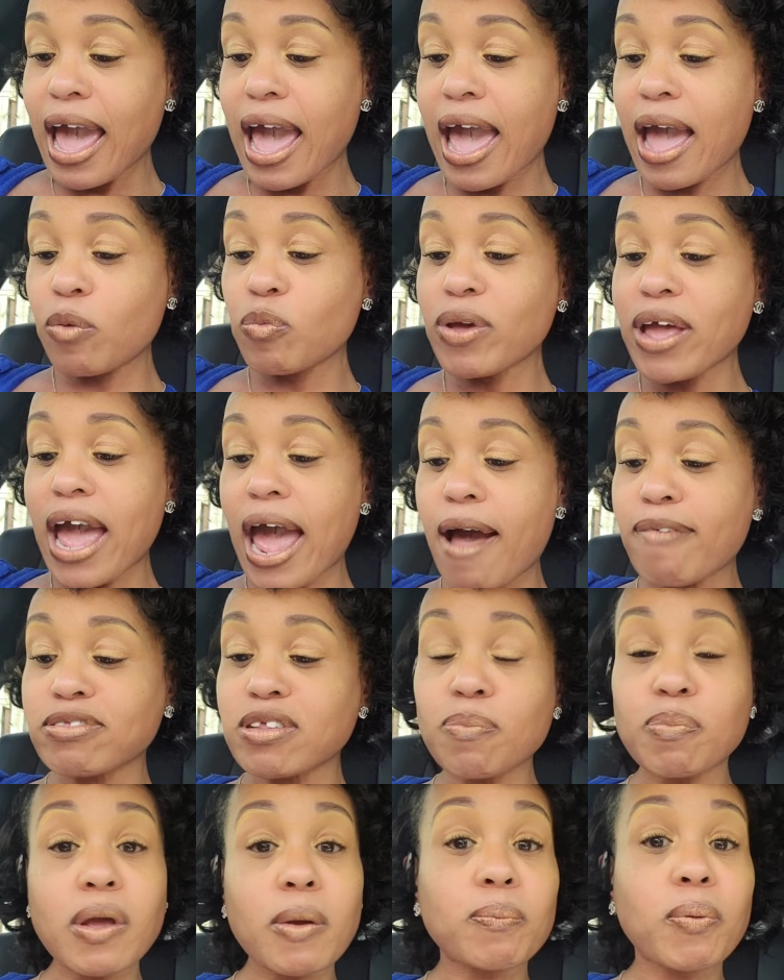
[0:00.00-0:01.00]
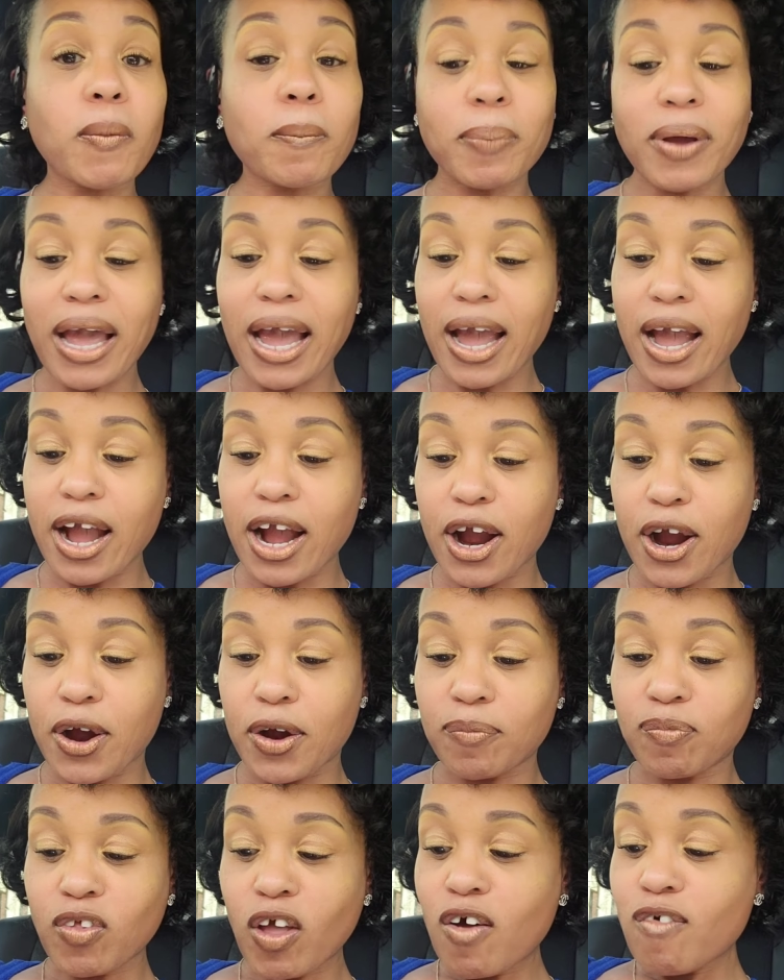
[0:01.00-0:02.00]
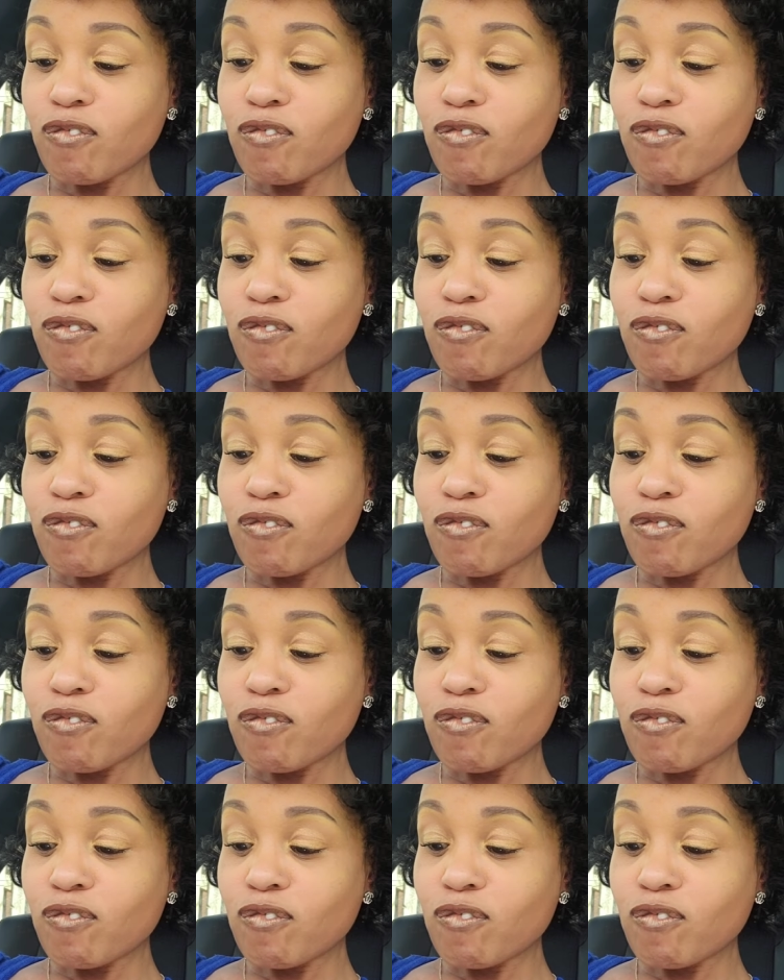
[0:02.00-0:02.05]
and we have to be prepared